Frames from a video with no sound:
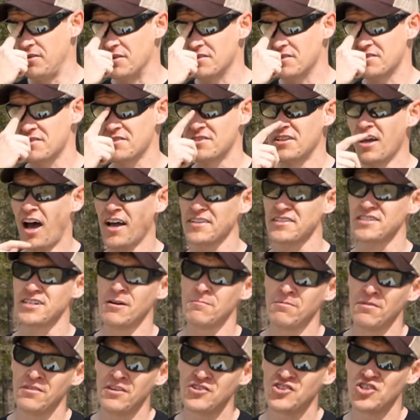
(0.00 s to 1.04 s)
This is not
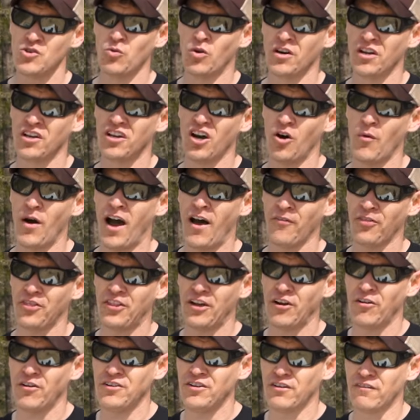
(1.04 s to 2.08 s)
something that you wanna go out
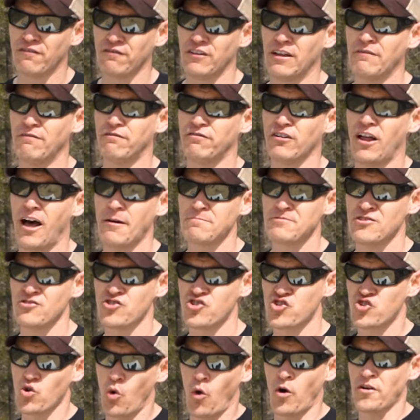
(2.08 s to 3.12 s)
there in your flip-flops and
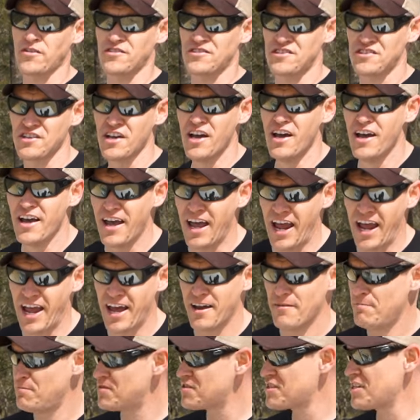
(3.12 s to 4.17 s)
shorts
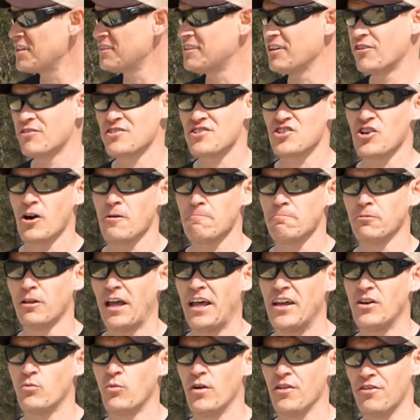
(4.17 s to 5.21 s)
and sit there and start
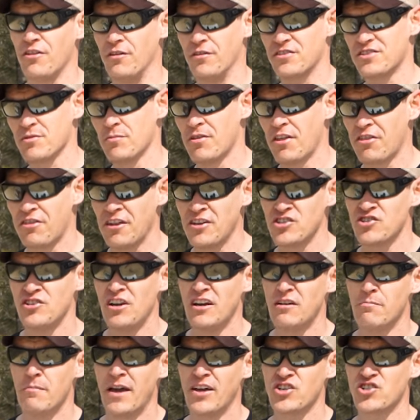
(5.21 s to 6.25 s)
playing with it. Some of the things you
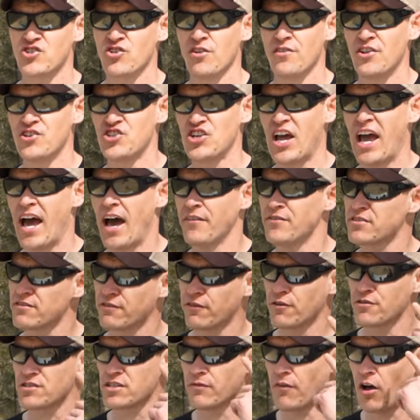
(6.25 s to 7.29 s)
need to make sure that you have is,
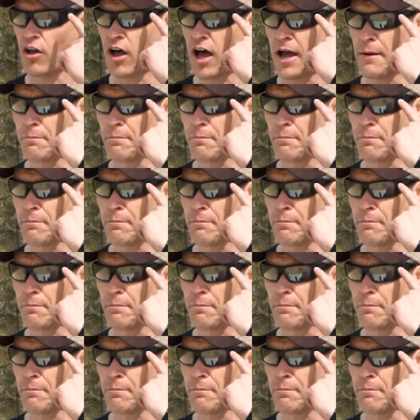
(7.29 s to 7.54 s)
first of all,